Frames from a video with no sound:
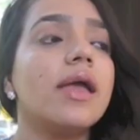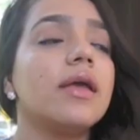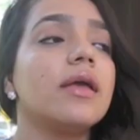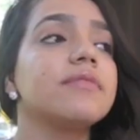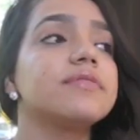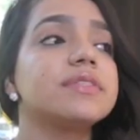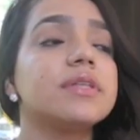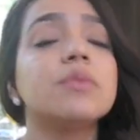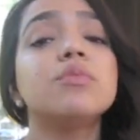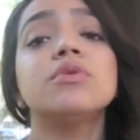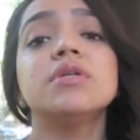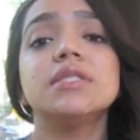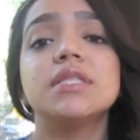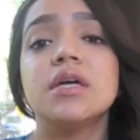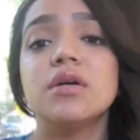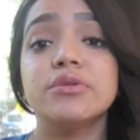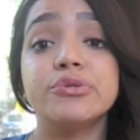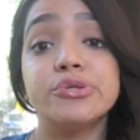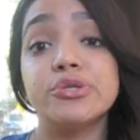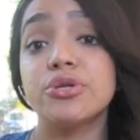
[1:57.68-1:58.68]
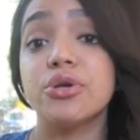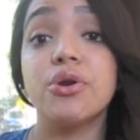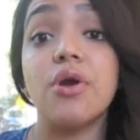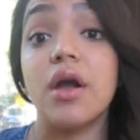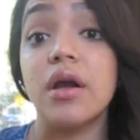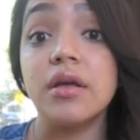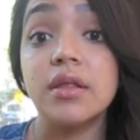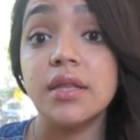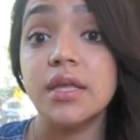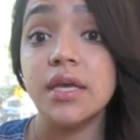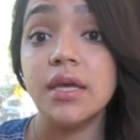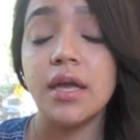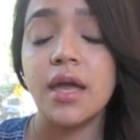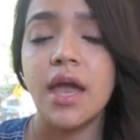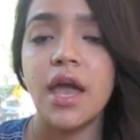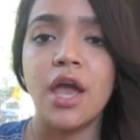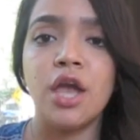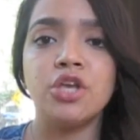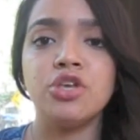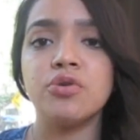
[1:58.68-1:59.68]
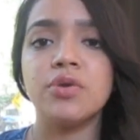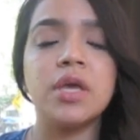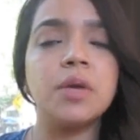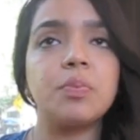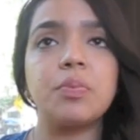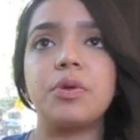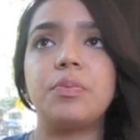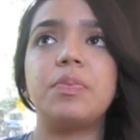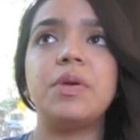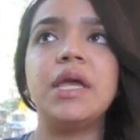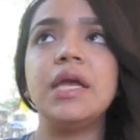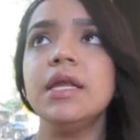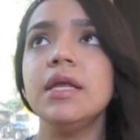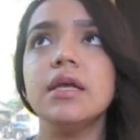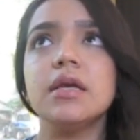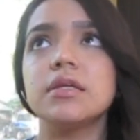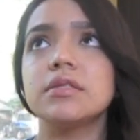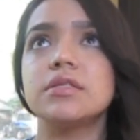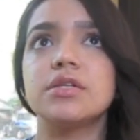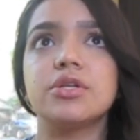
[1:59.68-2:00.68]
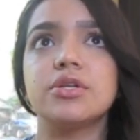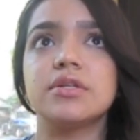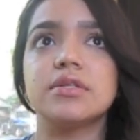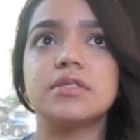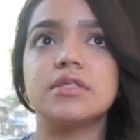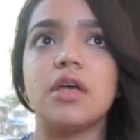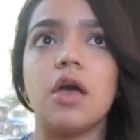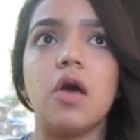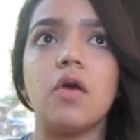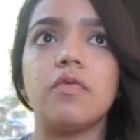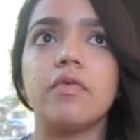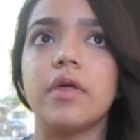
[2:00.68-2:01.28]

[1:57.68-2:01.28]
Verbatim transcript: If someone tells you you're ugly and you keep repeating it to yourself